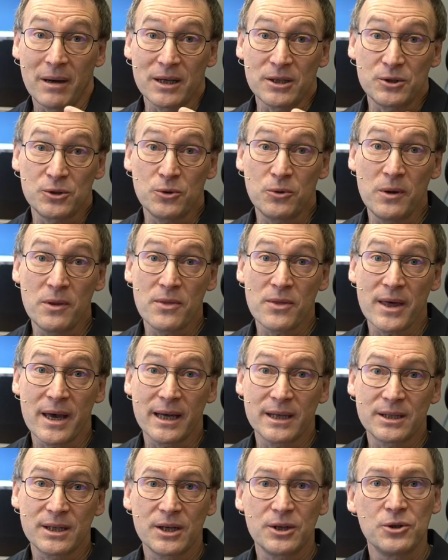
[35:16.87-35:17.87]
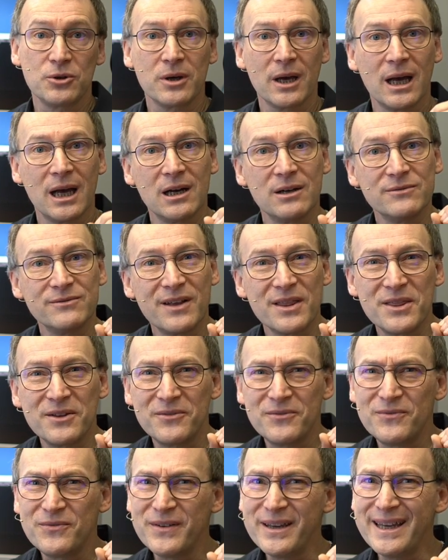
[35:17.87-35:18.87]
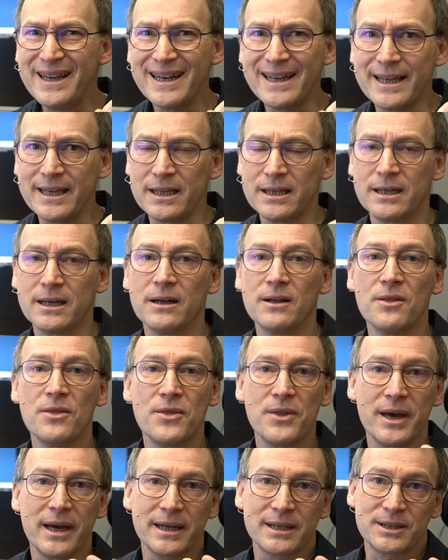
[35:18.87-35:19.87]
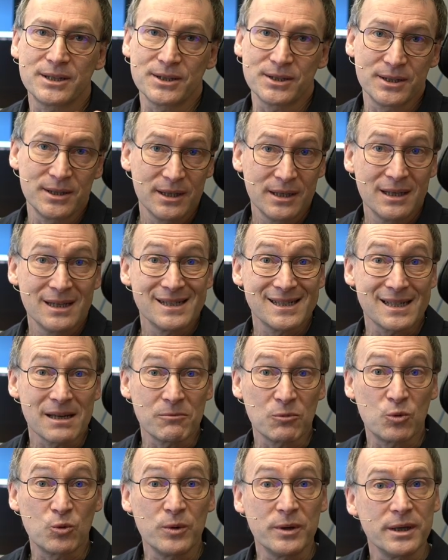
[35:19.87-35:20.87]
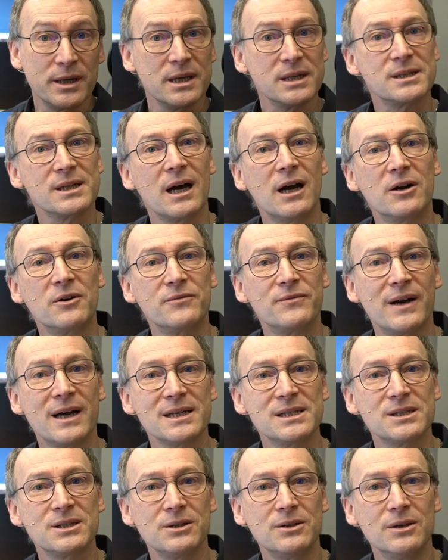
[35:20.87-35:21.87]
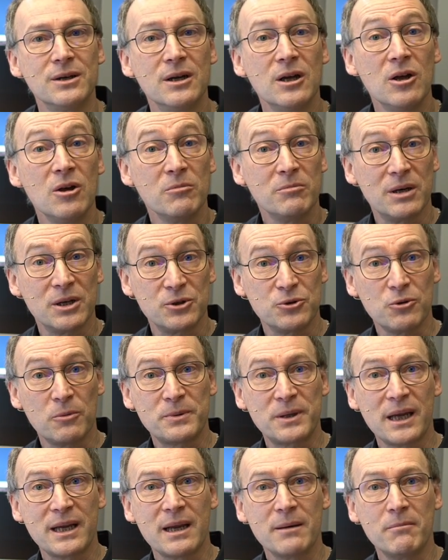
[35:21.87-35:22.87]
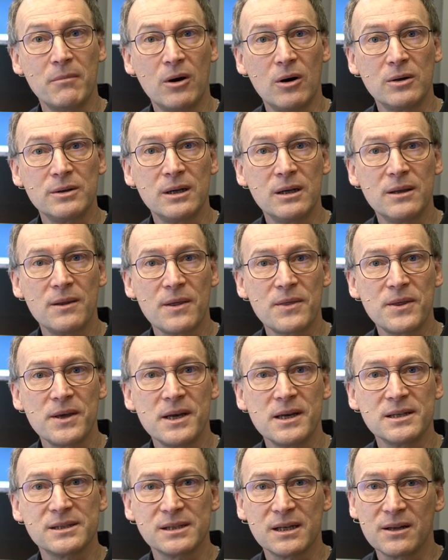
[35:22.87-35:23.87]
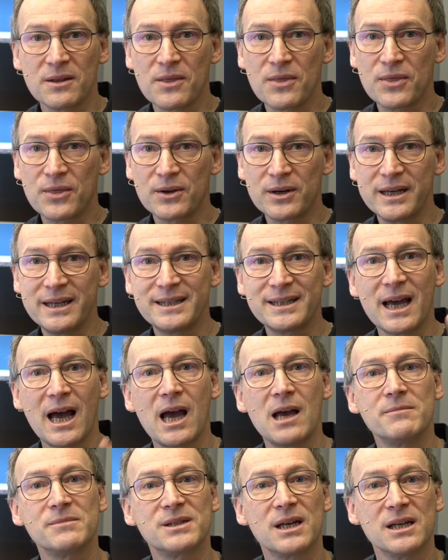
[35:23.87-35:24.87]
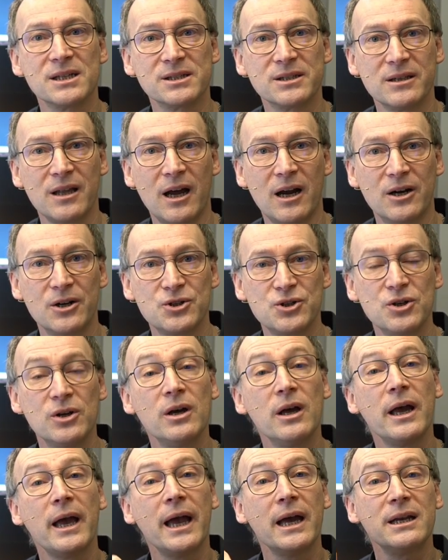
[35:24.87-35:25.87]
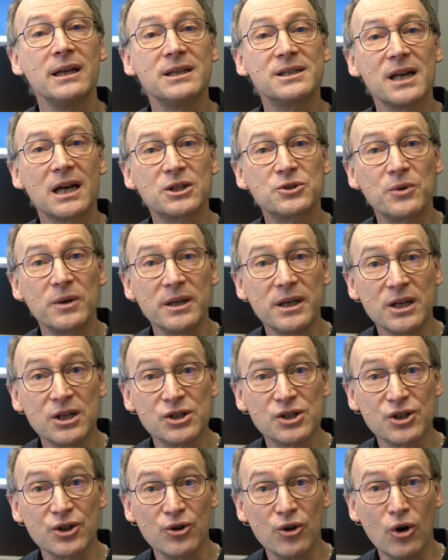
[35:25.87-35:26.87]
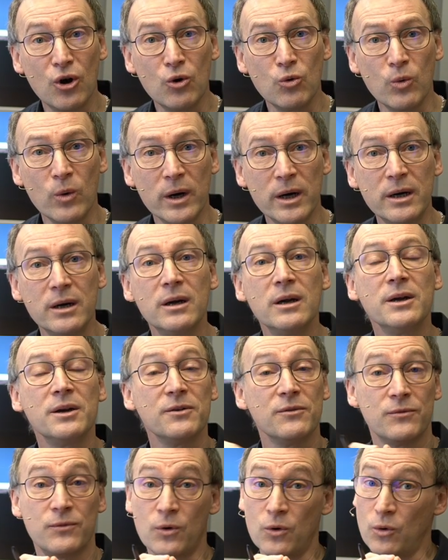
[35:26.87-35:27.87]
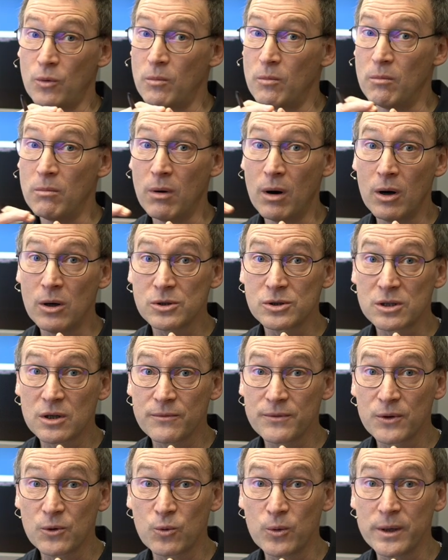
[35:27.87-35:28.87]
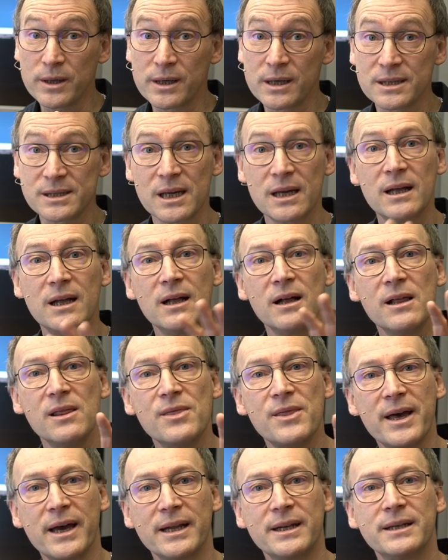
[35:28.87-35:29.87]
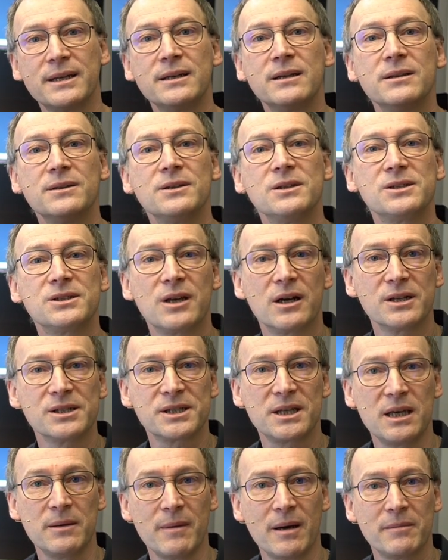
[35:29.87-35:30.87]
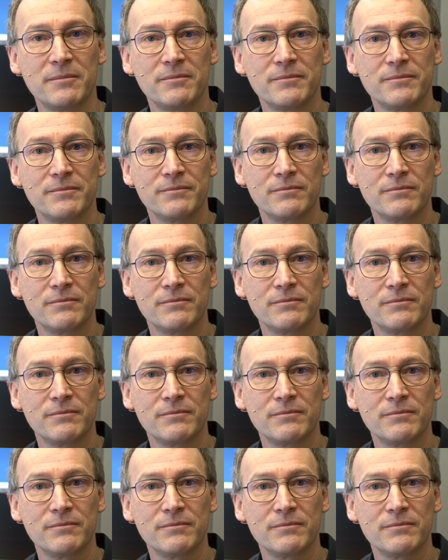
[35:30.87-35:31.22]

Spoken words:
By doing that, you have the feeling that some queries are faster, but you obtain a model that is 3 times as large, and it's actually slower for most of the queries than the star schema.